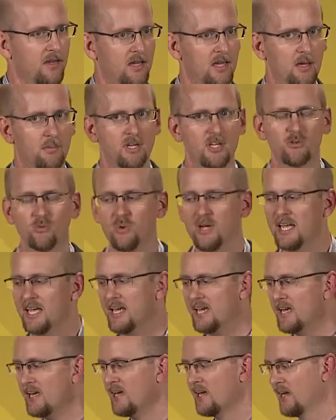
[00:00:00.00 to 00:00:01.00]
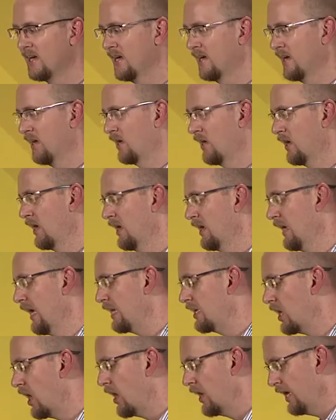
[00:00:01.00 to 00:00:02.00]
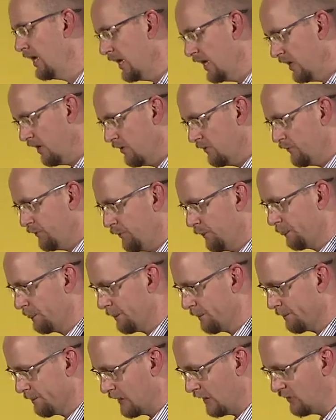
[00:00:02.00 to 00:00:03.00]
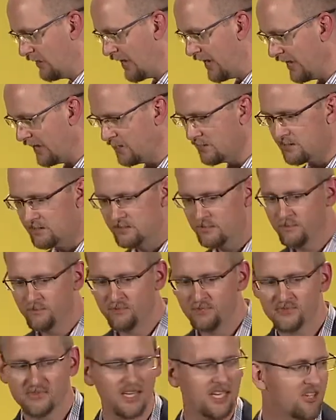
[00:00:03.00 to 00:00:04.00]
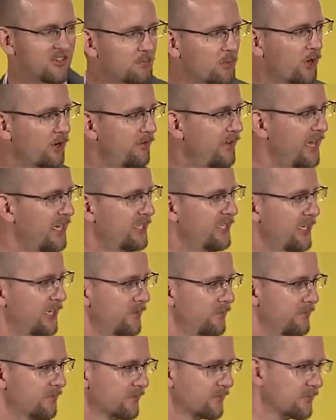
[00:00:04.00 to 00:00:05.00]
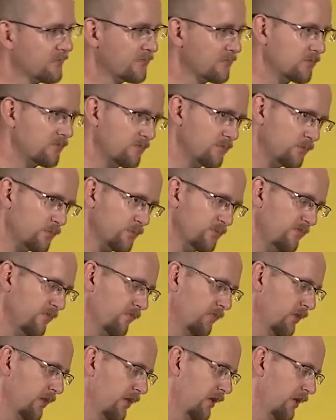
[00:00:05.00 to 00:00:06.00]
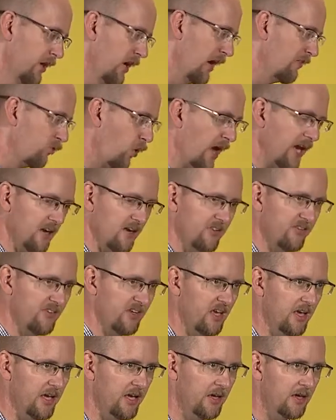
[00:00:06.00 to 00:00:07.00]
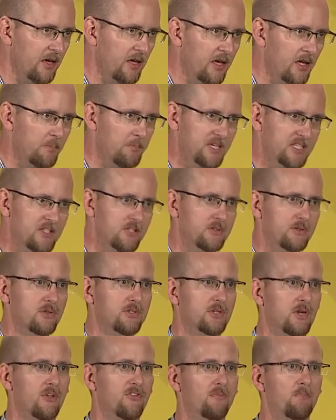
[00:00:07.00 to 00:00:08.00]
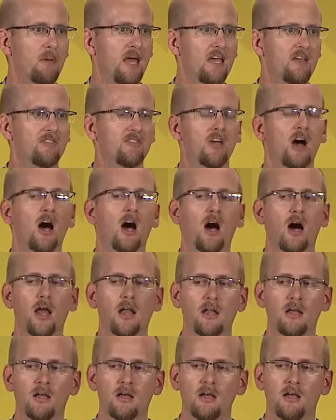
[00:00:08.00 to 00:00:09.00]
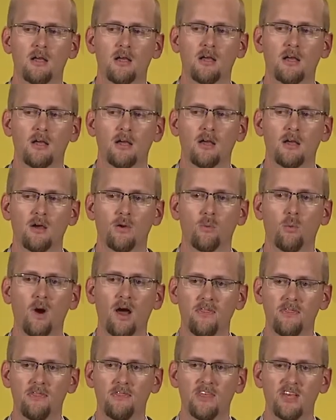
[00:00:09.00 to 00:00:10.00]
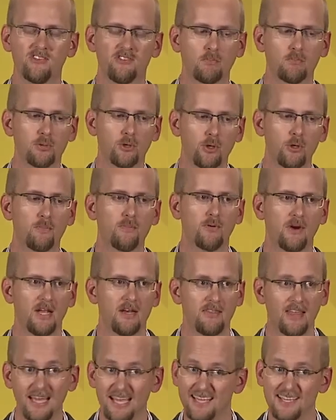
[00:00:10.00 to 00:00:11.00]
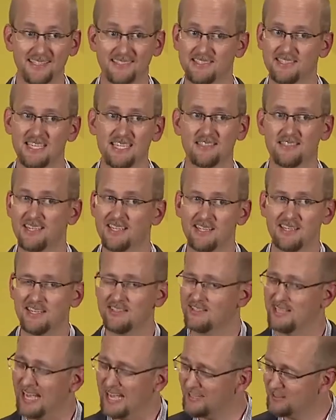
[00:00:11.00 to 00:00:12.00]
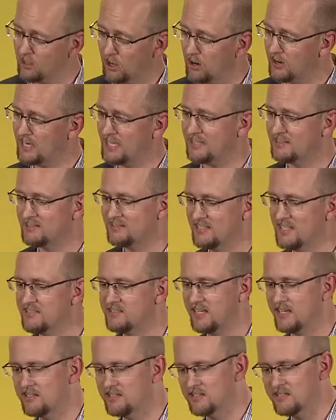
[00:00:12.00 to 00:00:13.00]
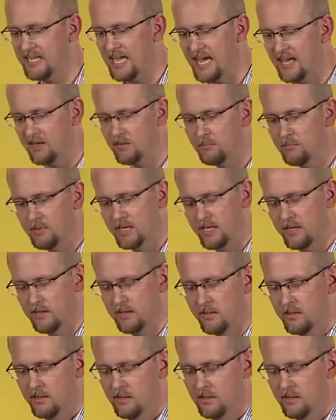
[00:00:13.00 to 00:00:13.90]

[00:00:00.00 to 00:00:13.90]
Because we had gone in aligned to his motivation of wanting to see business results based on what this blueprint that existed. It had already existed. It just hadn't been